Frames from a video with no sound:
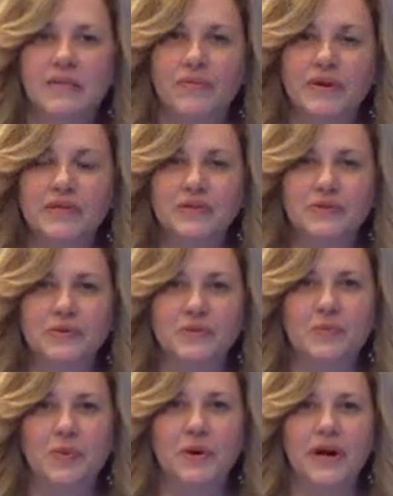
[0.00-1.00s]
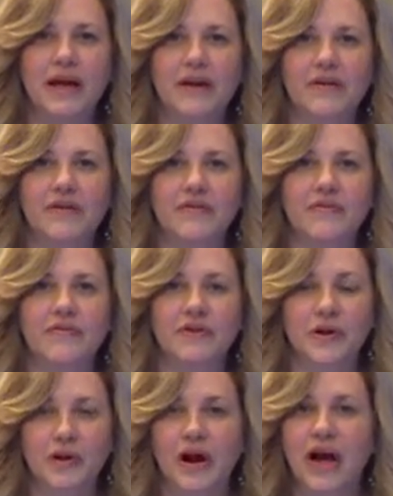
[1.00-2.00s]
research was born out of
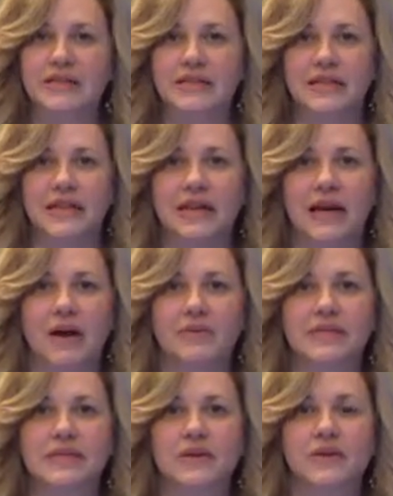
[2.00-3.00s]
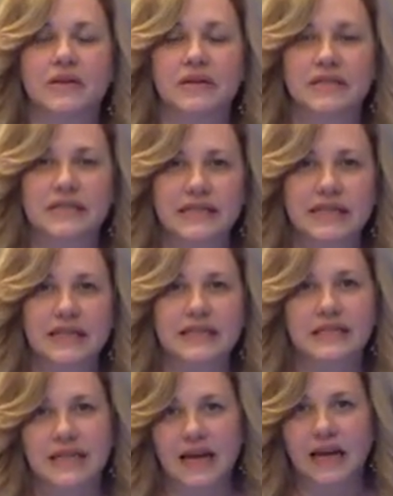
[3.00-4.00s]
curiosity. I was sitting
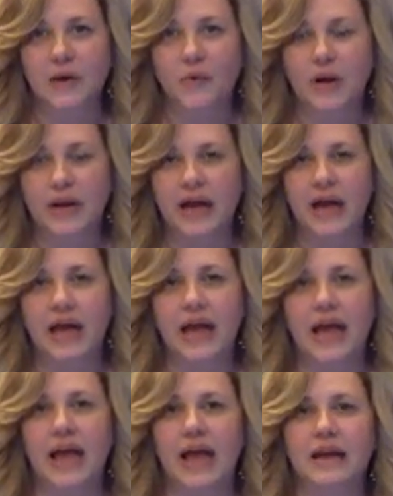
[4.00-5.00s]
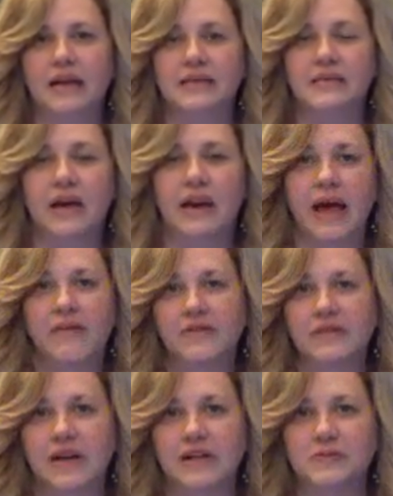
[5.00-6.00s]
studying one night and I saw an
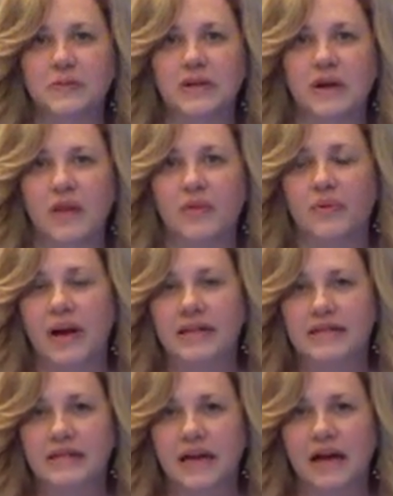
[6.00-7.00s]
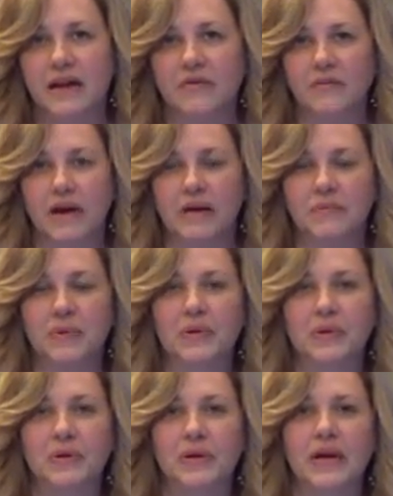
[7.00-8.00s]
advertisement on the right side of my
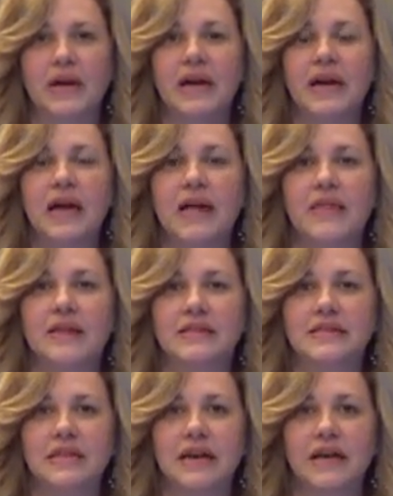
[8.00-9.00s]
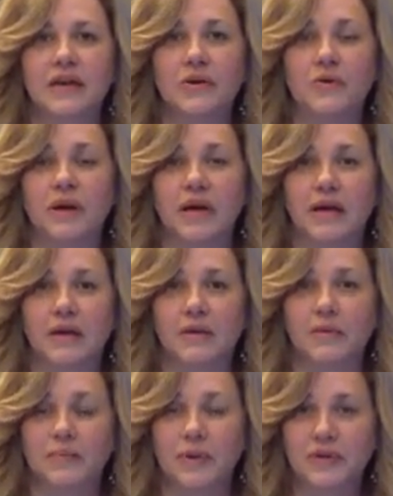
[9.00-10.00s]
computer that said you can
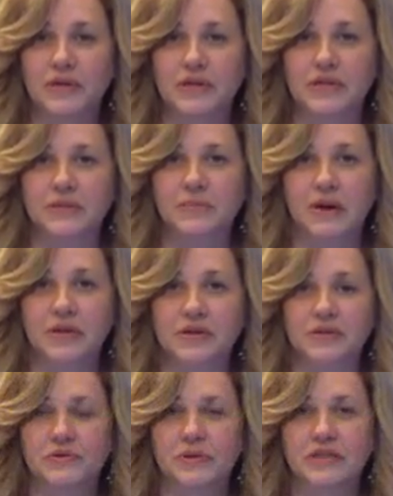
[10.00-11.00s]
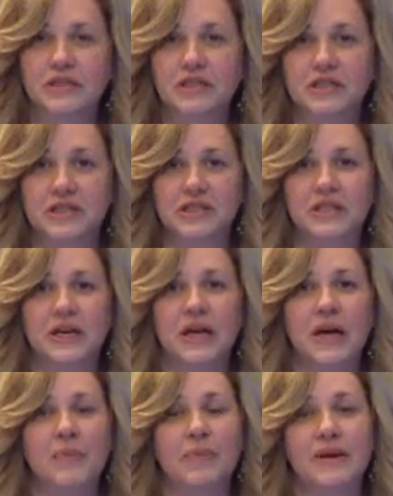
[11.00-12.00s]
purchase Martha Stewart dishes,
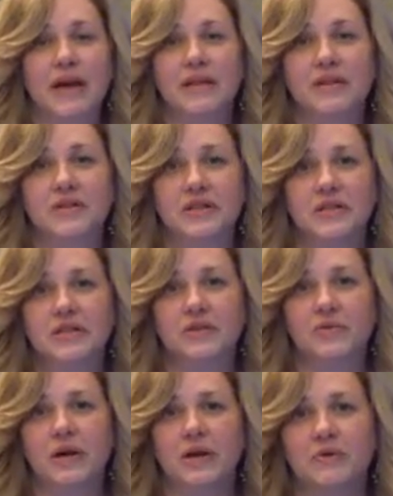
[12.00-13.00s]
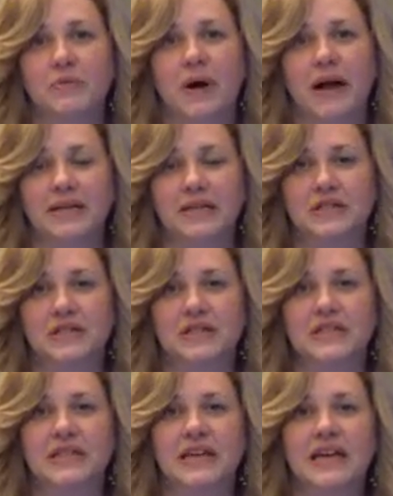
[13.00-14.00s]
but not in the traditional way you would buy
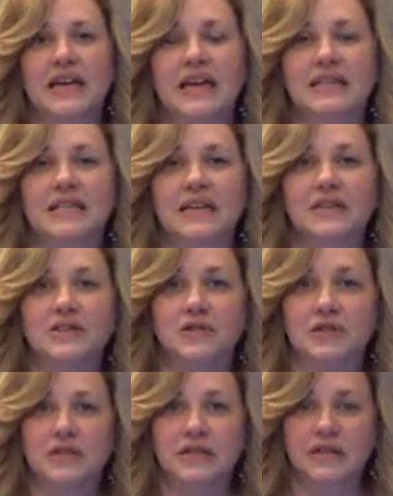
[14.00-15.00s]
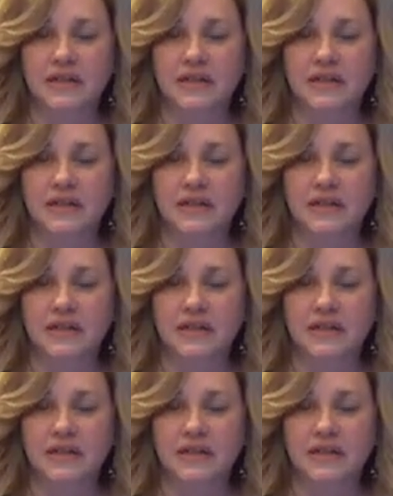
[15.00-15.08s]
dishes. It said that you could